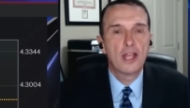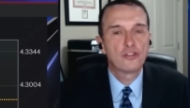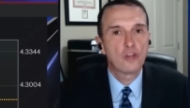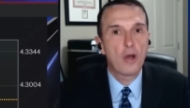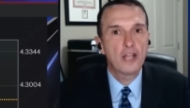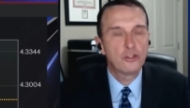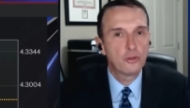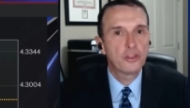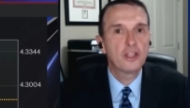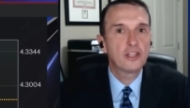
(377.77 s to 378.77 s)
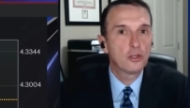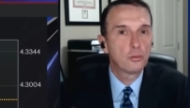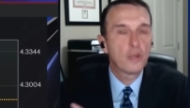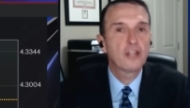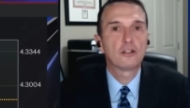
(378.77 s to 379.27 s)
And so I do think that
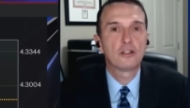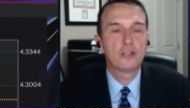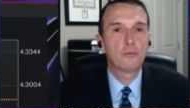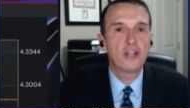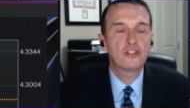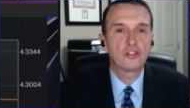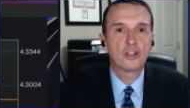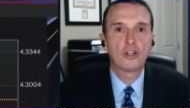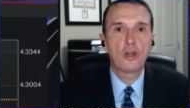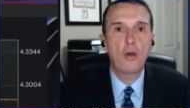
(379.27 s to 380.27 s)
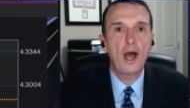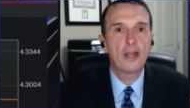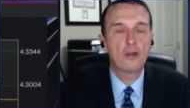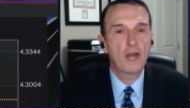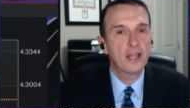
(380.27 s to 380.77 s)
irregularly rates are going to go
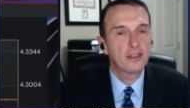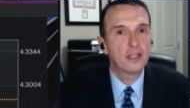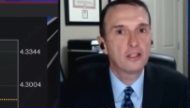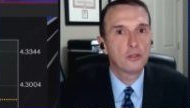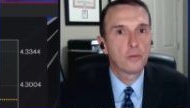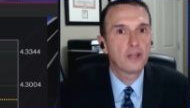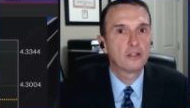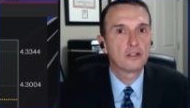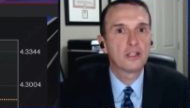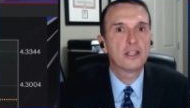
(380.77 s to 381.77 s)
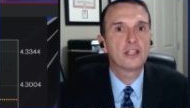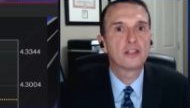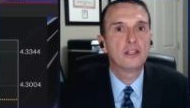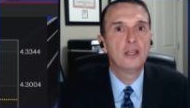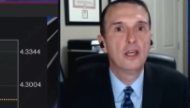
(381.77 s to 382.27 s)
higher. I think irregularly
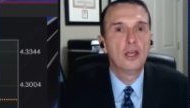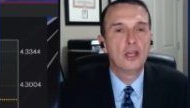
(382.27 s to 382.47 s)
that the